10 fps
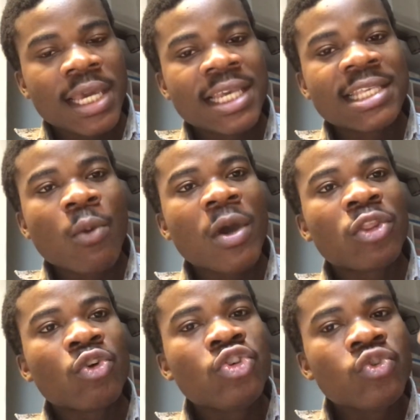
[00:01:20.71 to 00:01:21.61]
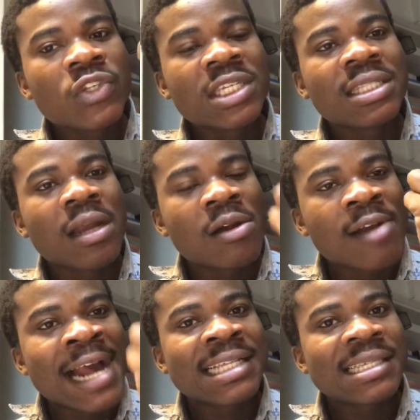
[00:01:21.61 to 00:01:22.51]
is that we're not using the
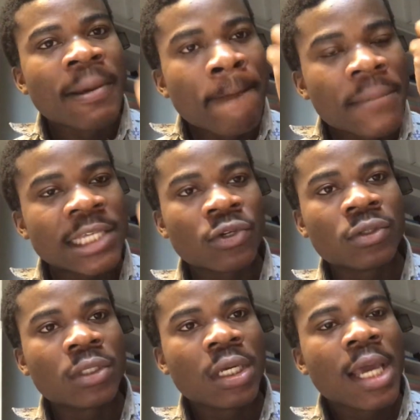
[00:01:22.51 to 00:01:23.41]
right method.